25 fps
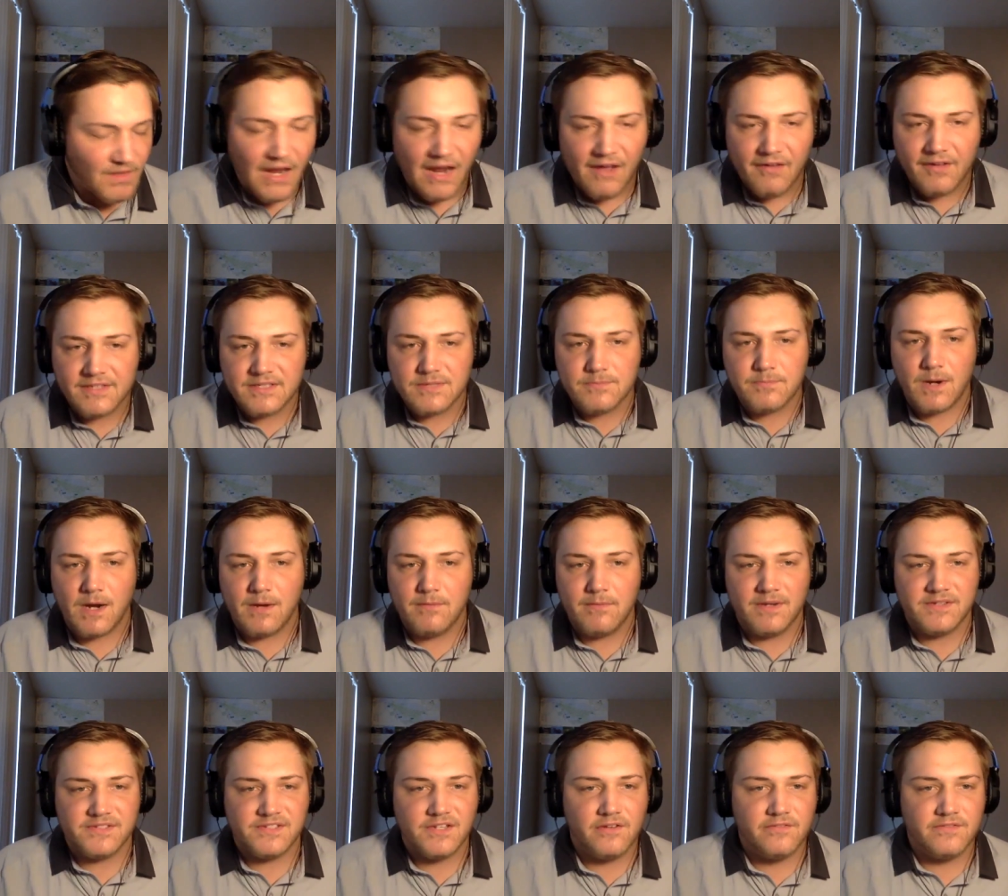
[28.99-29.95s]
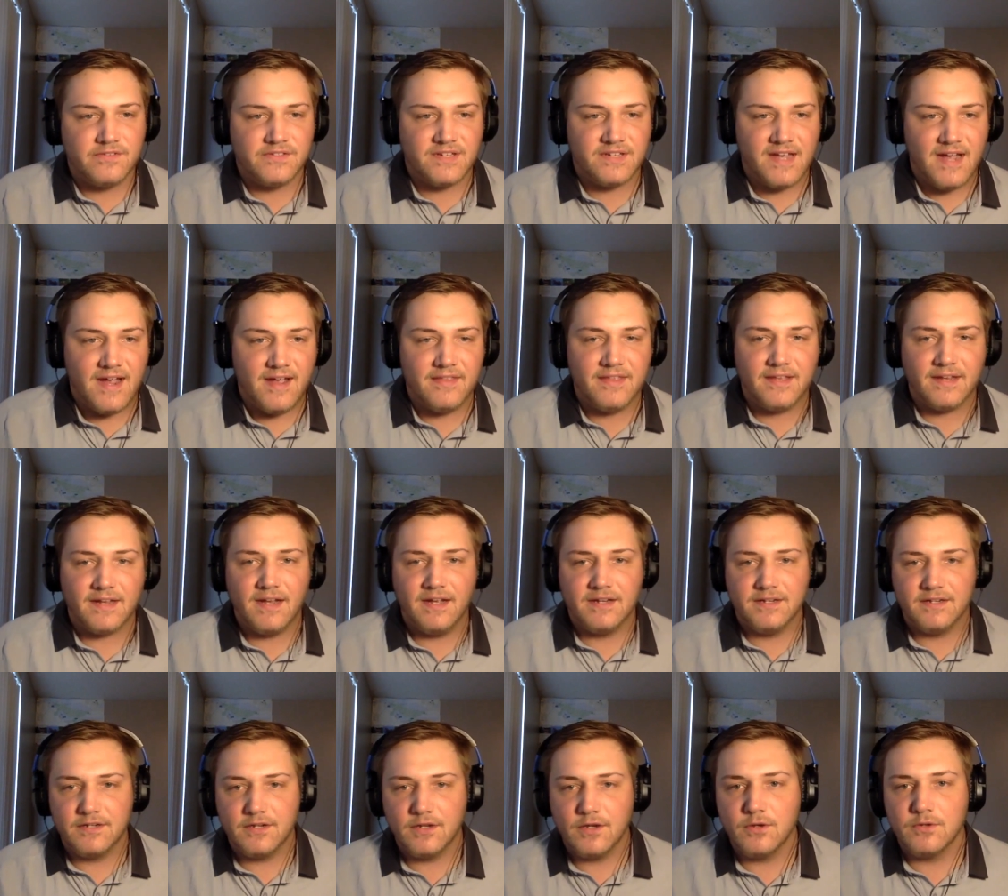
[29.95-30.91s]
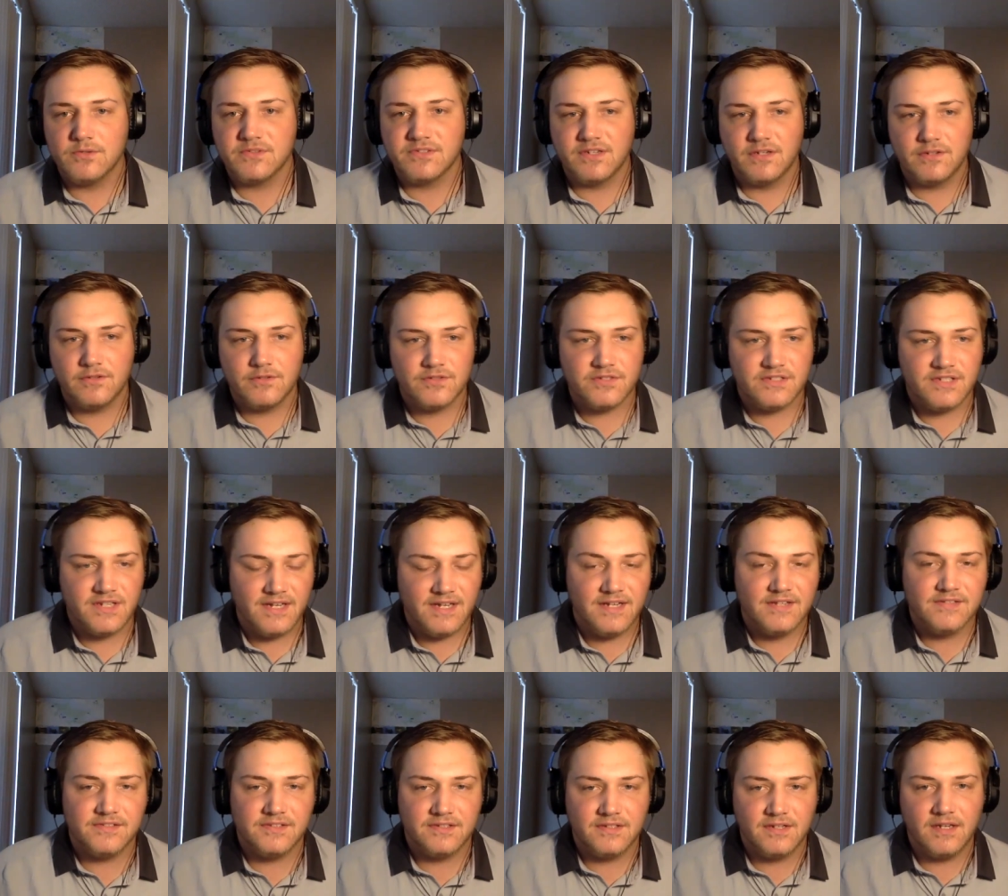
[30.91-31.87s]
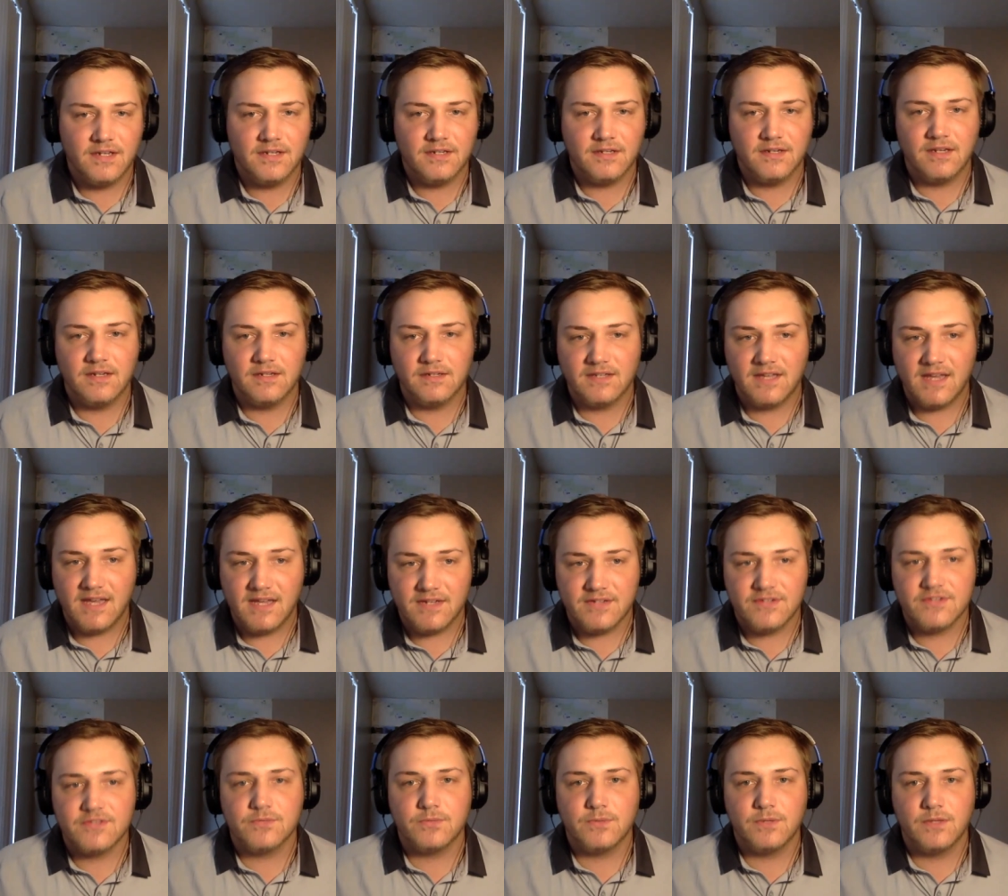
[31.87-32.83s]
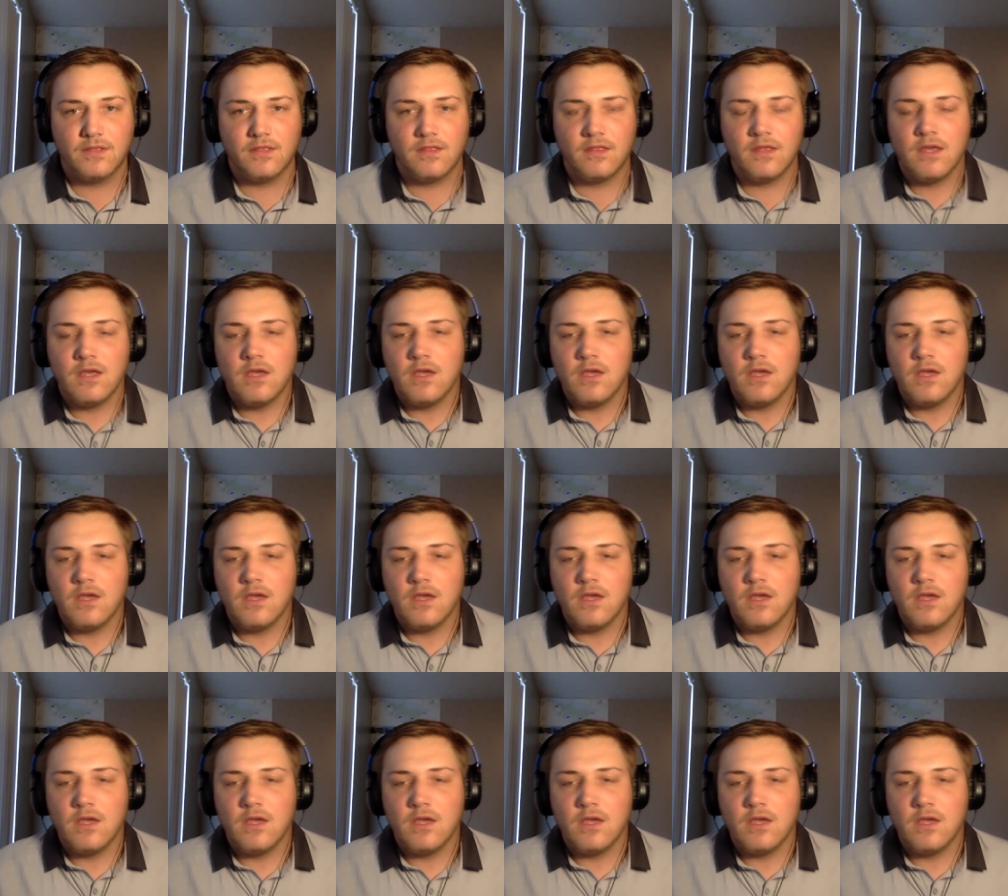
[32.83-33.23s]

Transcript: I like to pride myself as a guy that kind of knows and understands and engages with